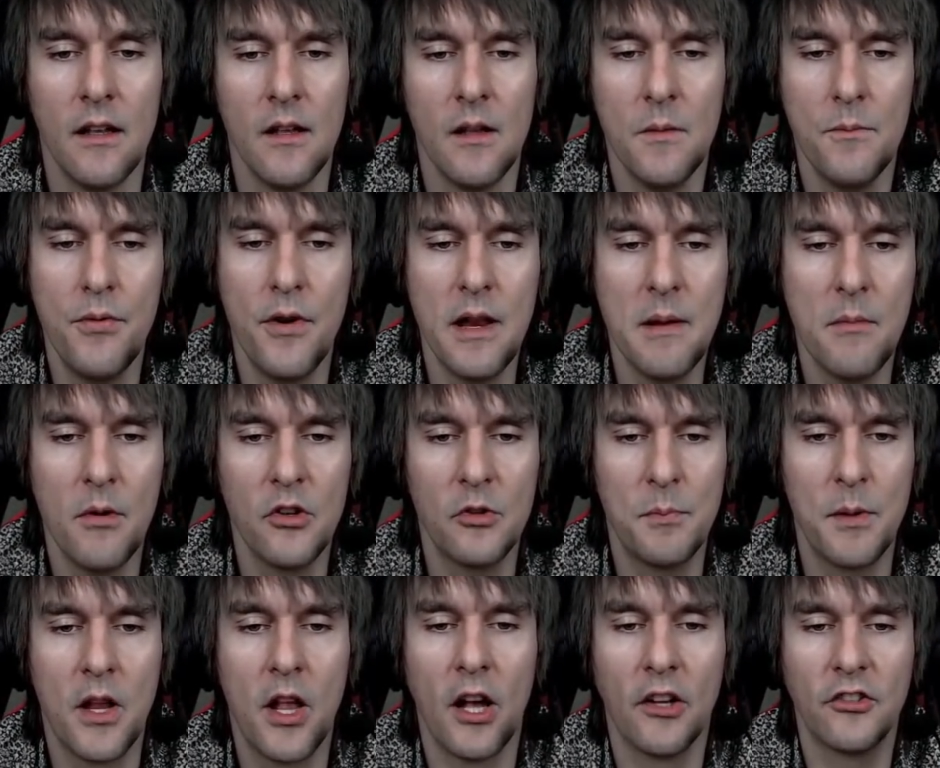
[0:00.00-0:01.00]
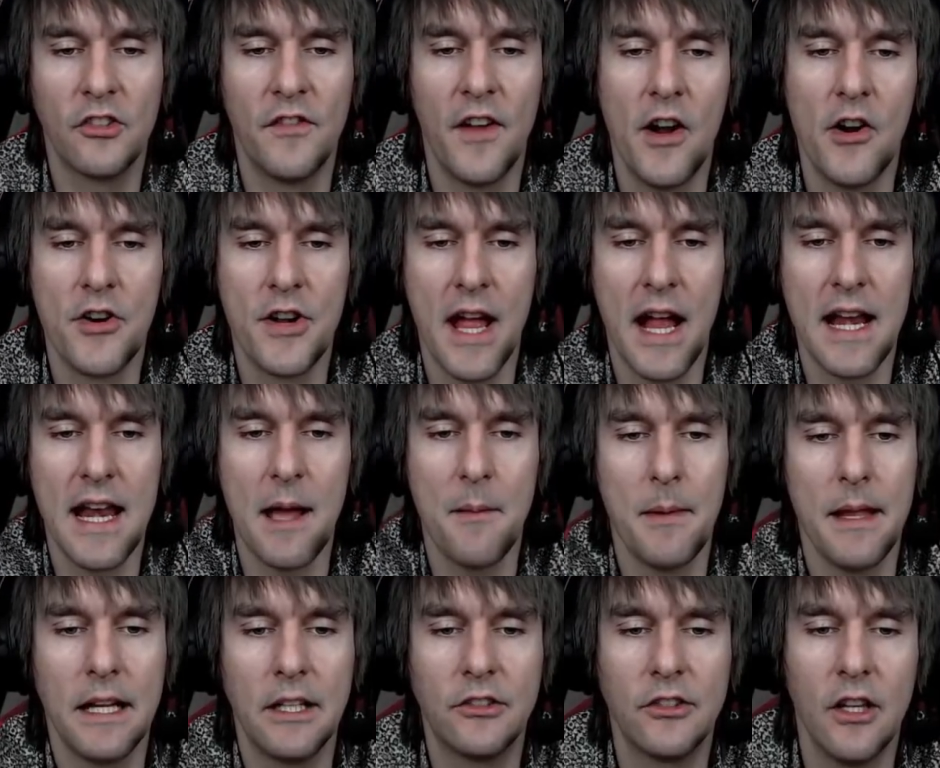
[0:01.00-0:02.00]
pretty much because of
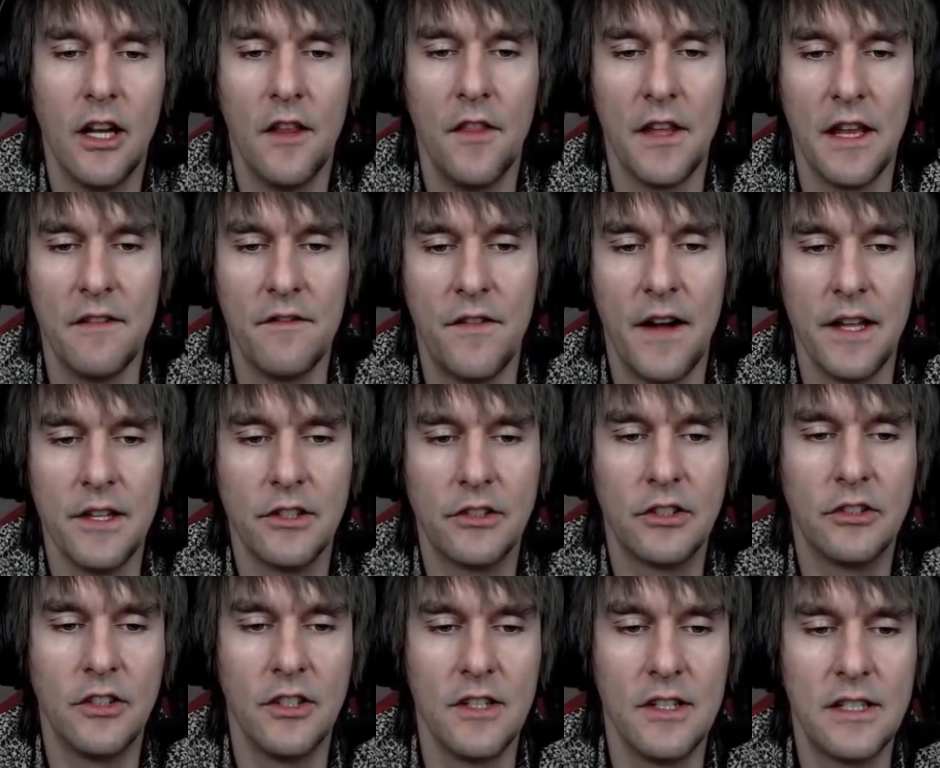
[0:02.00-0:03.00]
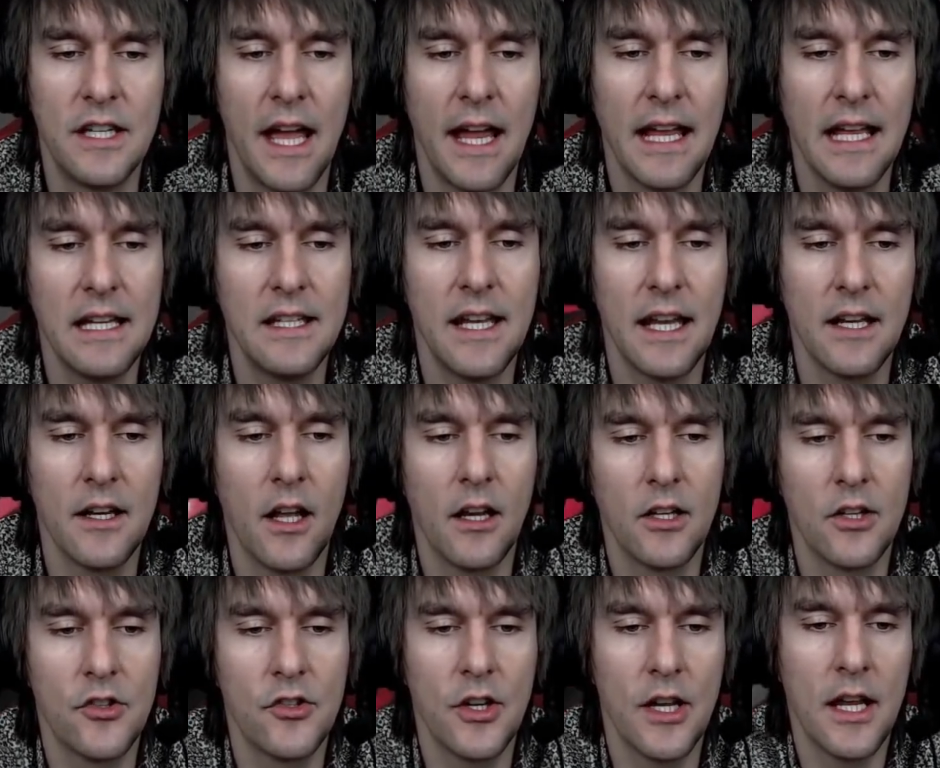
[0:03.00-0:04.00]
aerodynamics and the advances in tyre
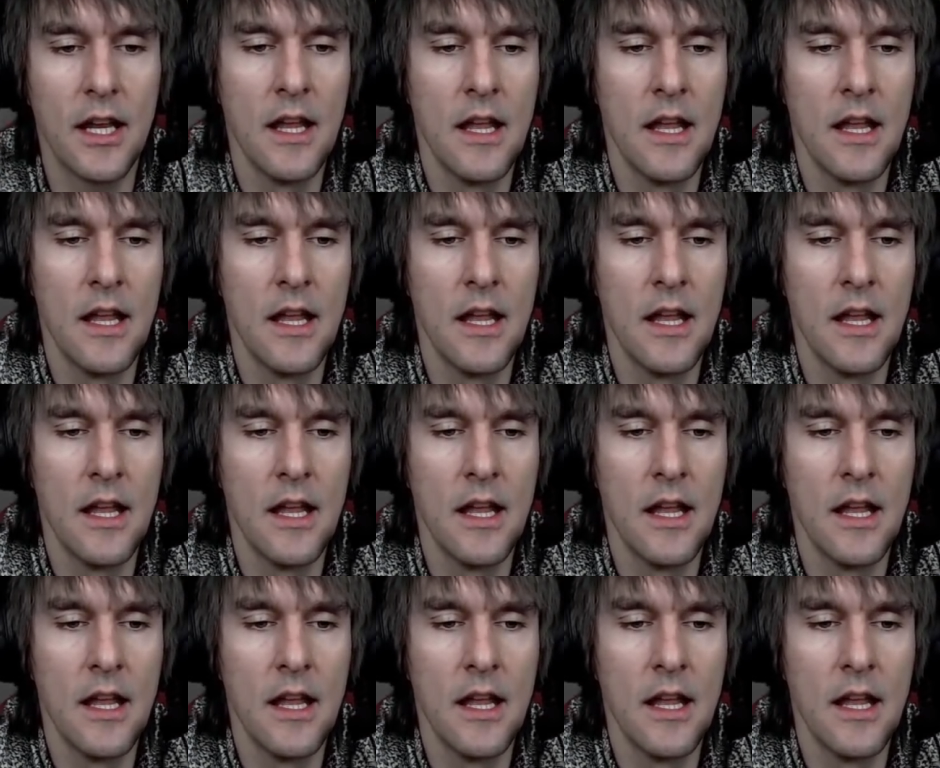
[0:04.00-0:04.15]
technology.